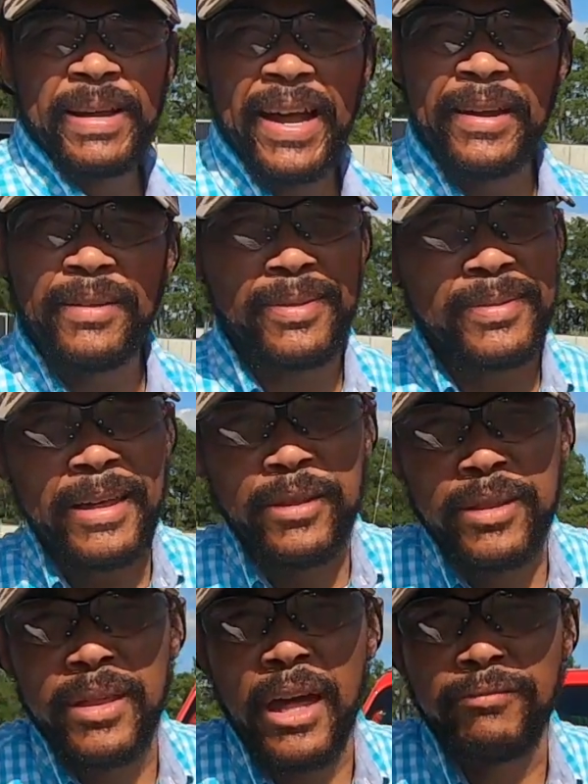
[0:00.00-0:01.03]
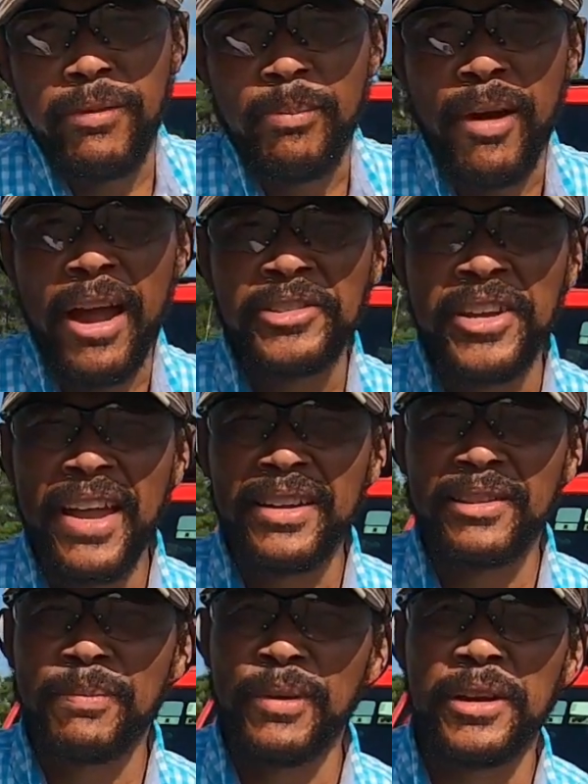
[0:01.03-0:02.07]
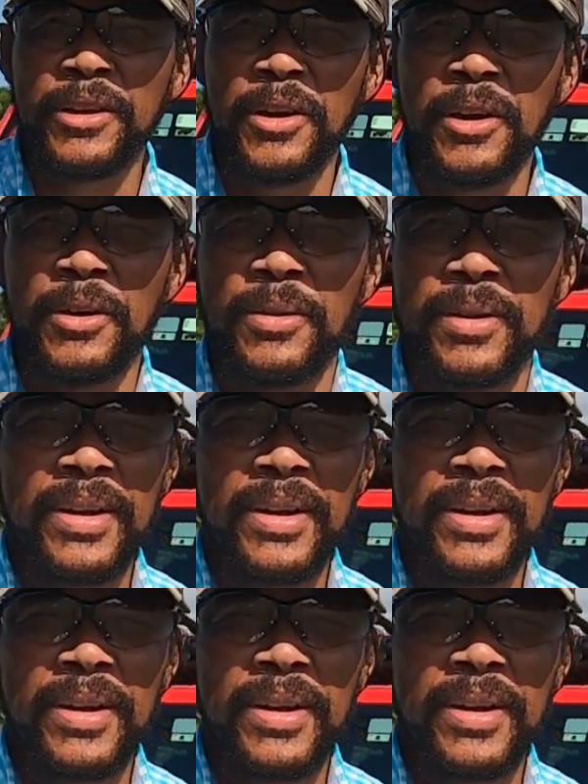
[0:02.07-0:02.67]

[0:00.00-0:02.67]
guys, another successful project. Pretty cool.